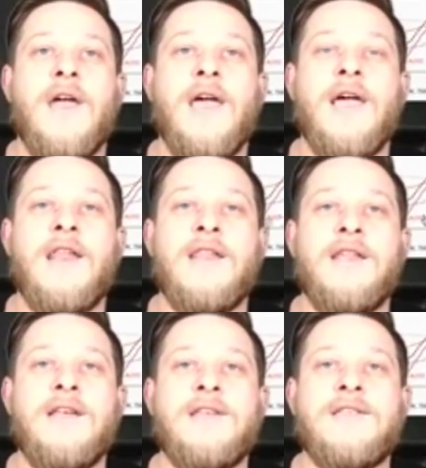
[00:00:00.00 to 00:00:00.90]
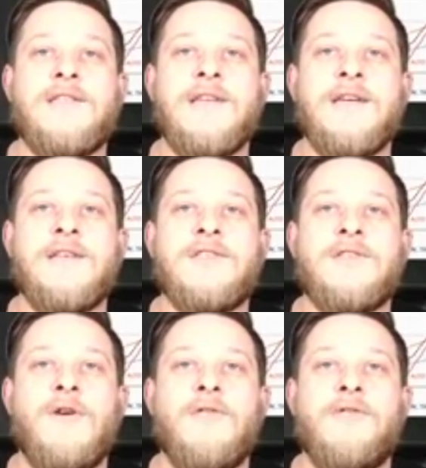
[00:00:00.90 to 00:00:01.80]
and these things
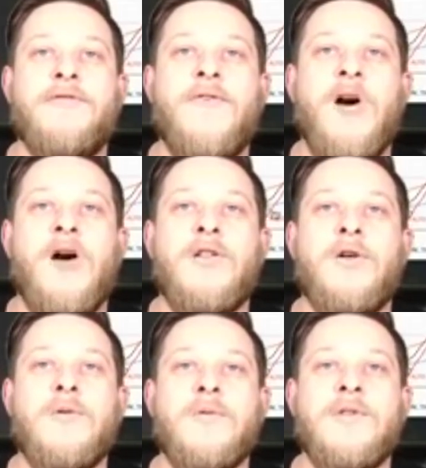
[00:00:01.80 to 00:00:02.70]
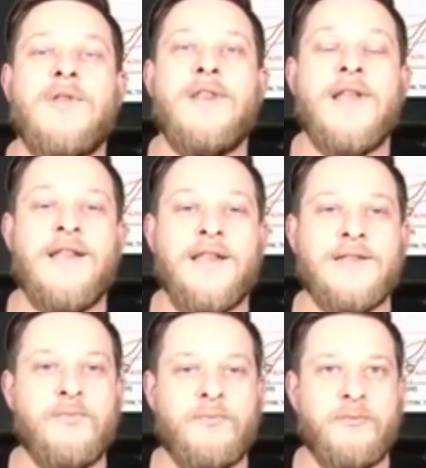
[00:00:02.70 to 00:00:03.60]
don't follow, and
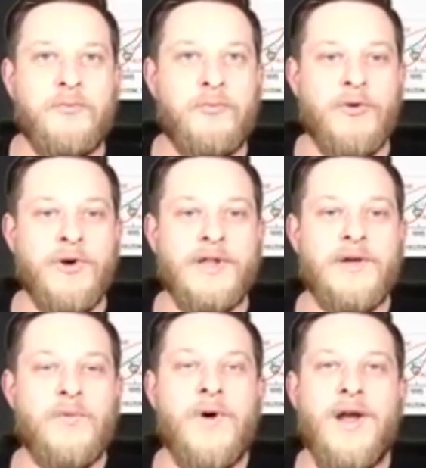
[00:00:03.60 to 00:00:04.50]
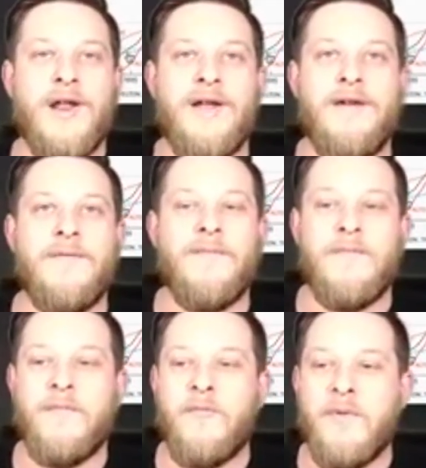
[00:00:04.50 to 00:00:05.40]
that's really what
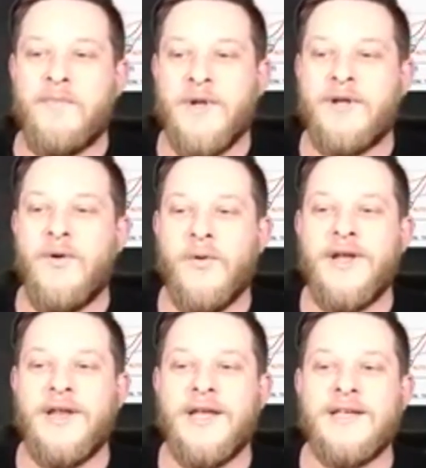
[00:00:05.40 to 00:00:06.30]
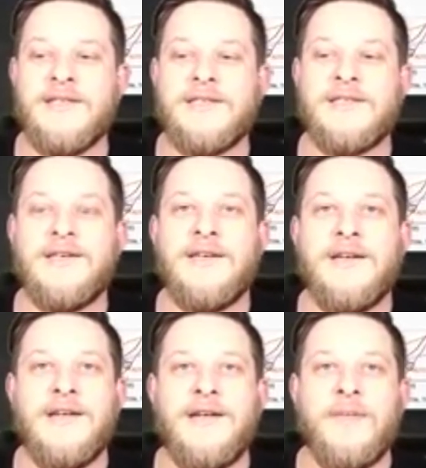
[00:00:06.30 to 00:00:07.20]
Bitcoin is.
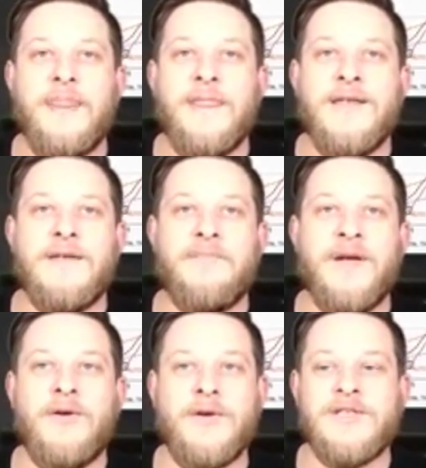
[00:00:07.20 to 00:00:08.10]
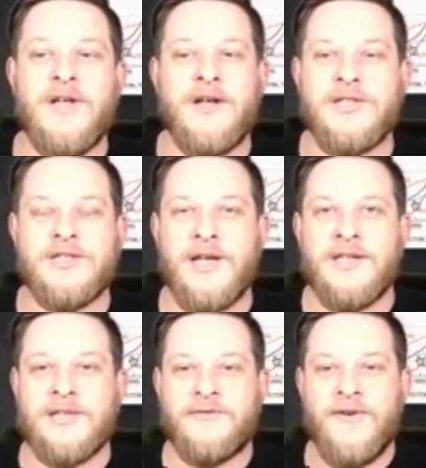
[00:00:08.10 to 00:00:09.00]
Bitcoin's not just
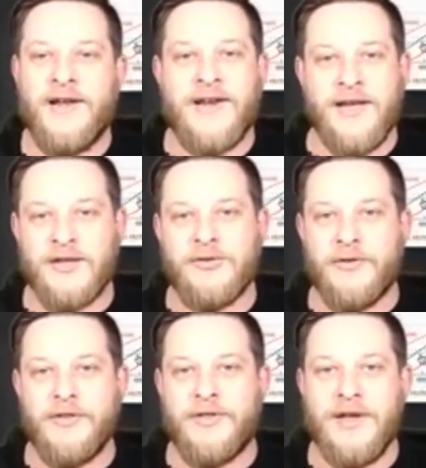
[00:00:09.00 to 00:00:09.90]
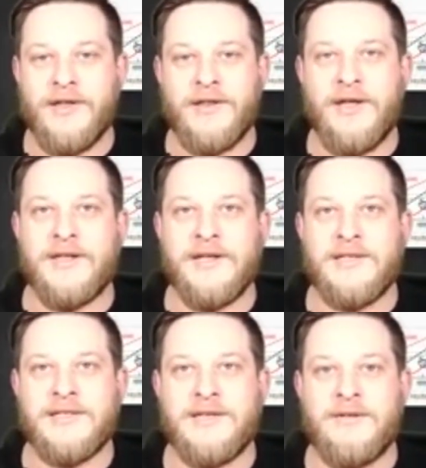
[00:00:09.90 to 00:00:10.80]
like this financial thing.
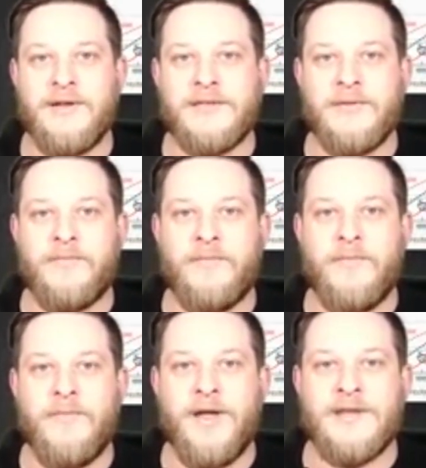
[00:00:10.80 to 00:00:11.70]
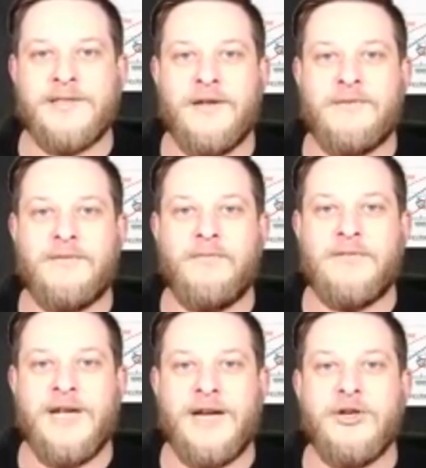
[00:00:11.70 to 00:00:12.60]
It's a
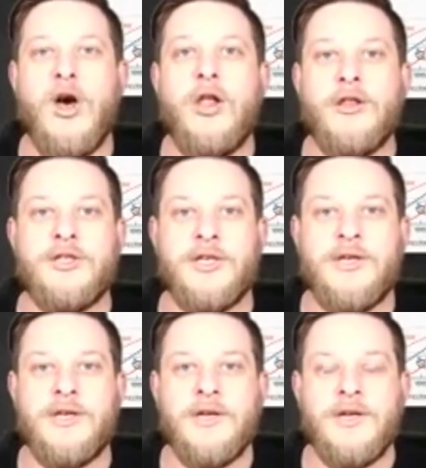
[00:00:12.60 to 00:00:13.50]
technology.